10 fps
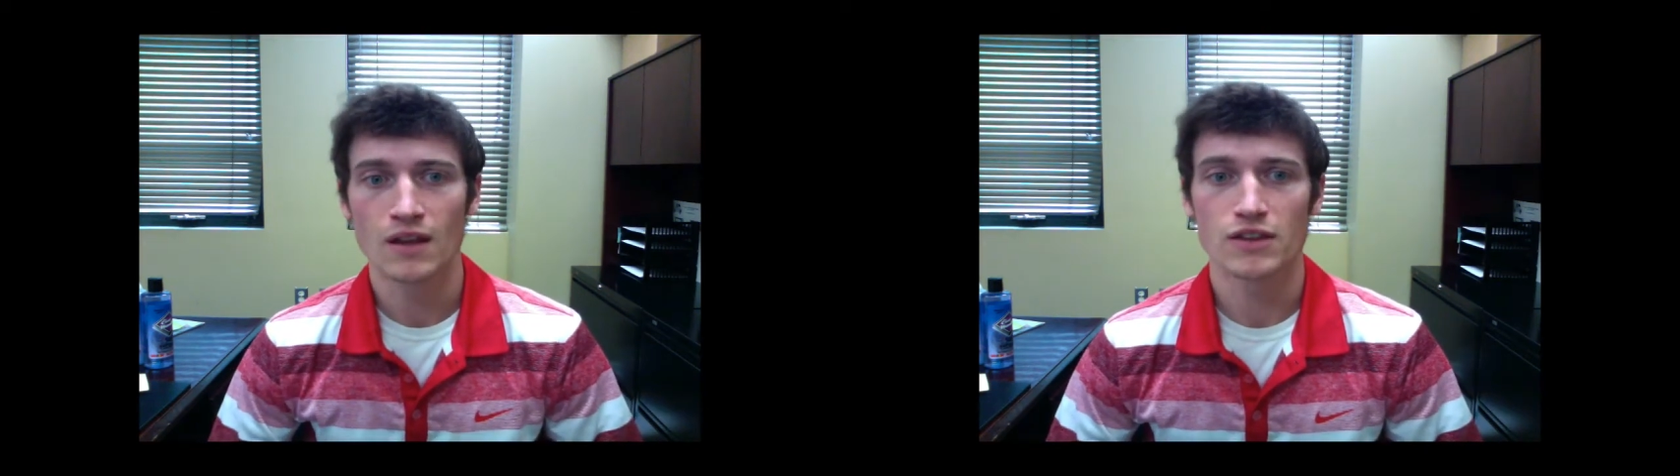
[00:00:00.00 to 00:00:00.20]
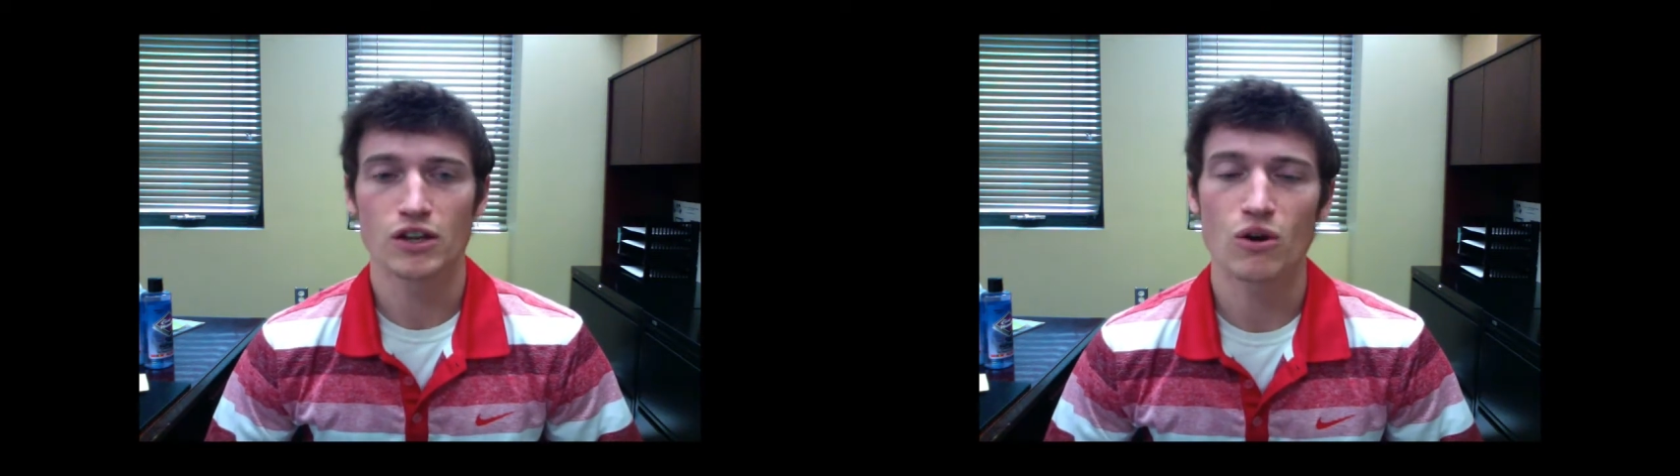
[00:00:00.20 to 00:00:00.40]

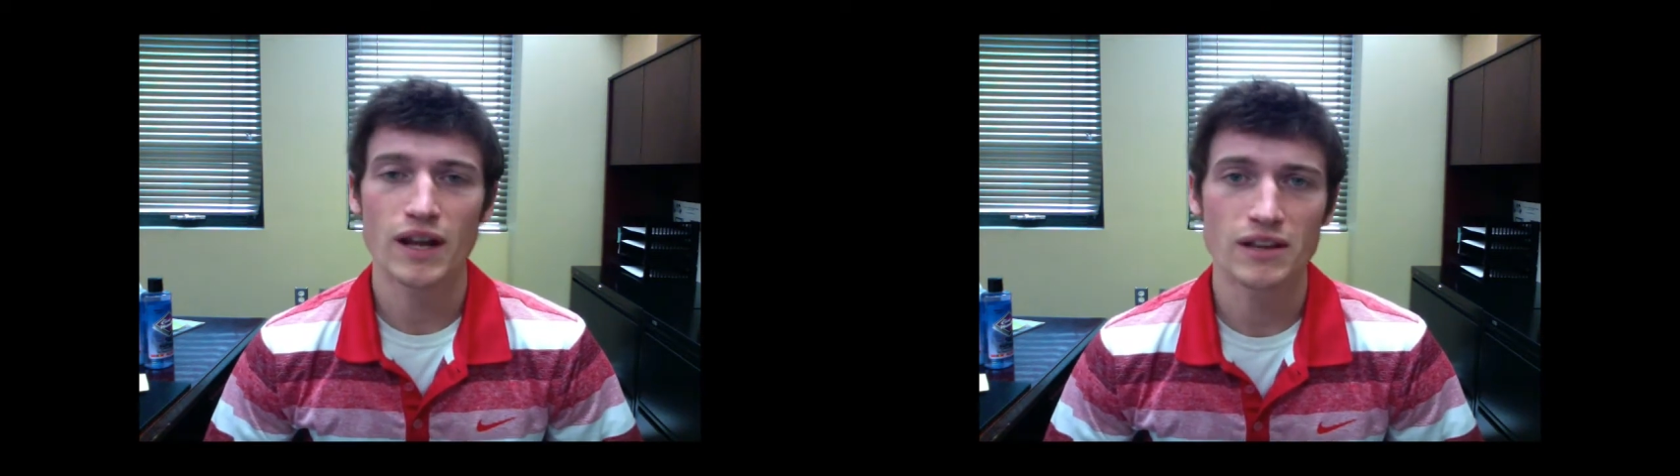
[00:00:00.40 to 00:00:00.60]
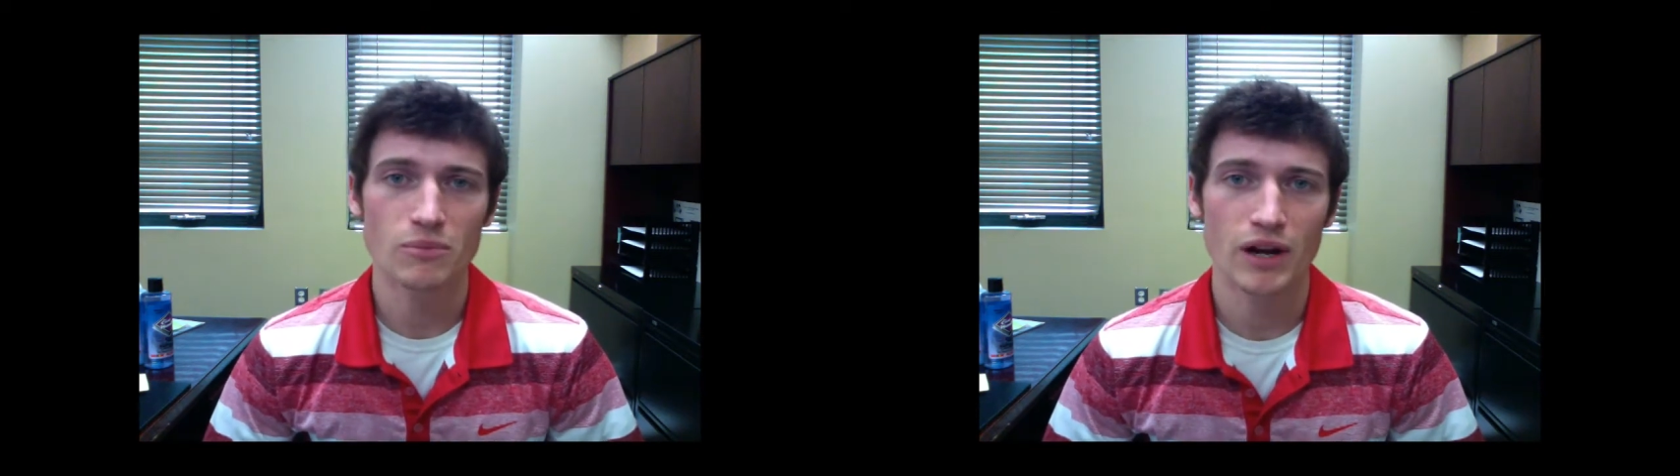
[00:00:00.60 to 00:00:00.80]
The Coat
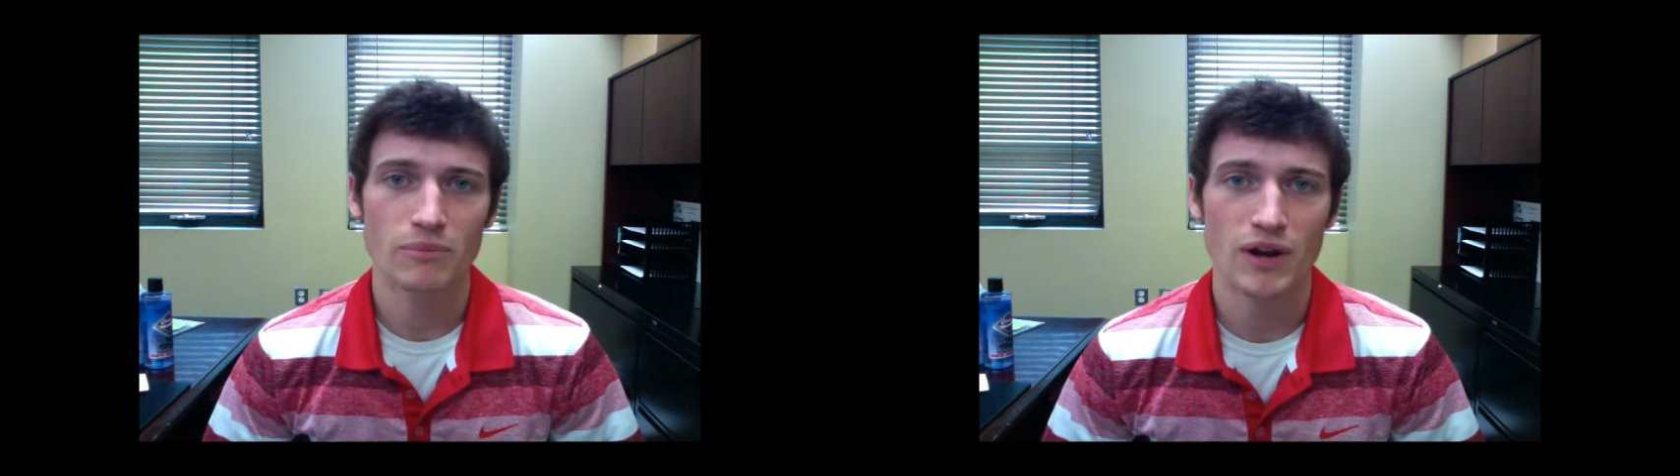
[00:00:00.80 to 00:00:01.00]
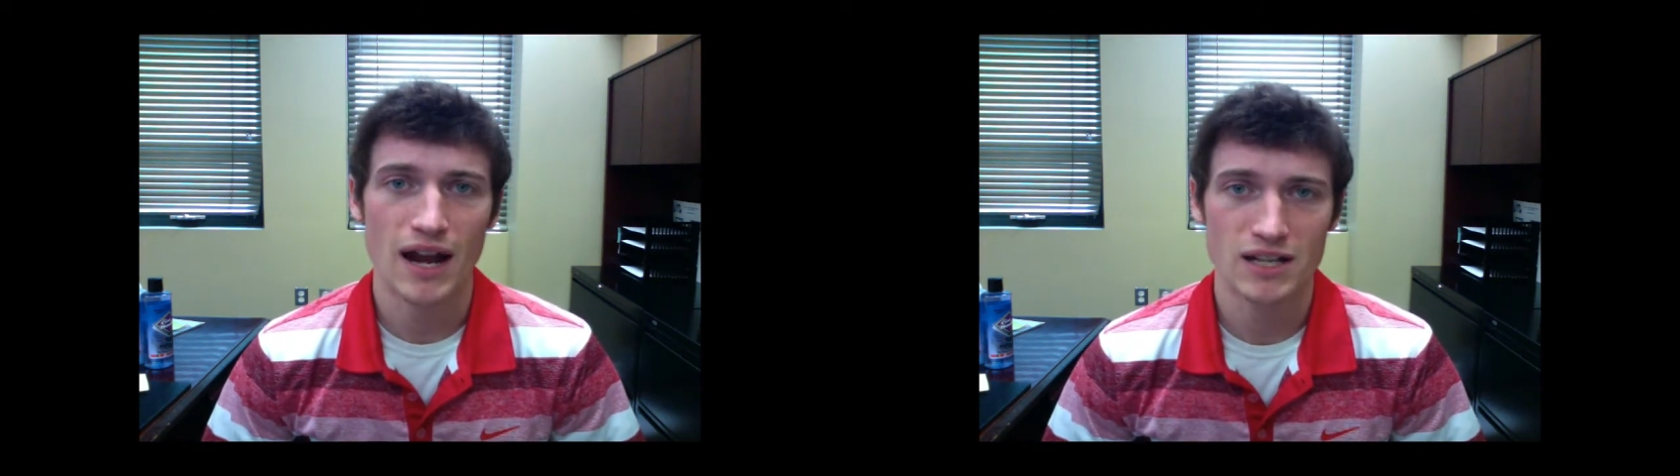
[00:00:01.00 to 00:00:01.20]
Handler
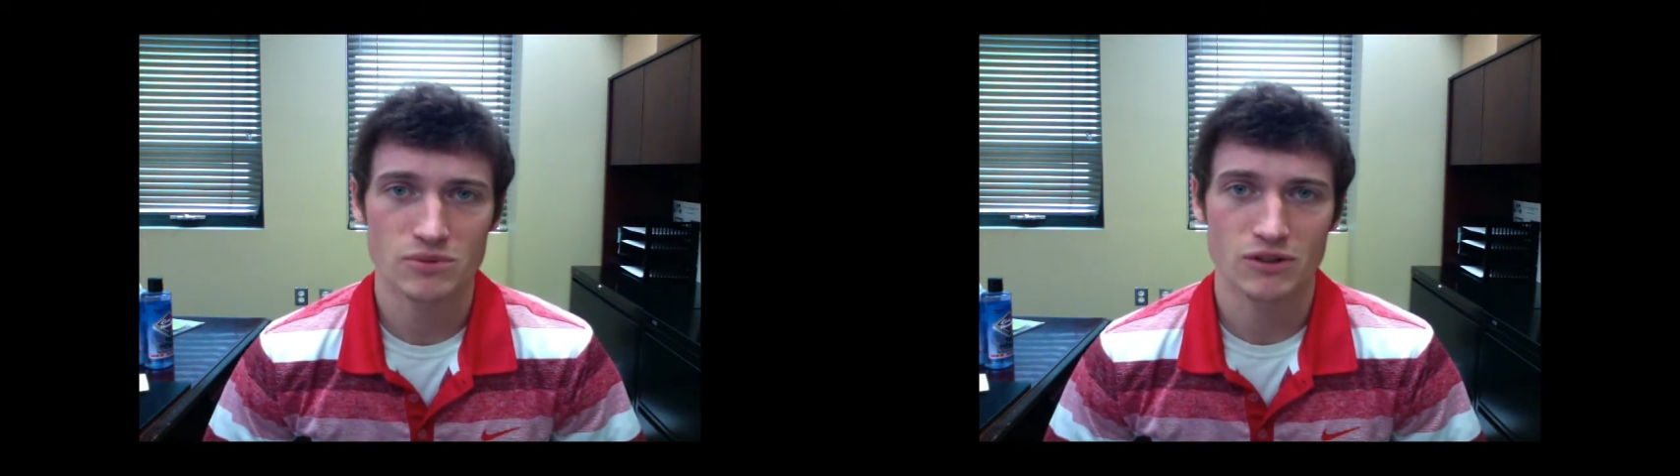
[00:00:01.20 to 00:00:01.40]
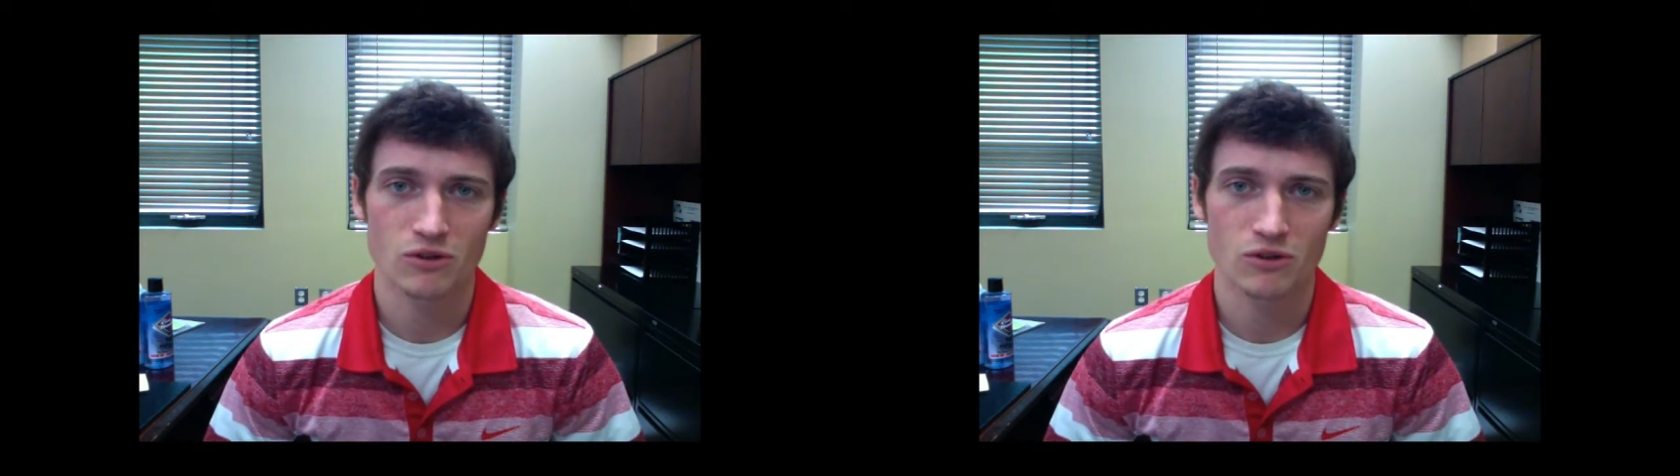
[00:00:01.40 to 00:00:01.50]
brand products with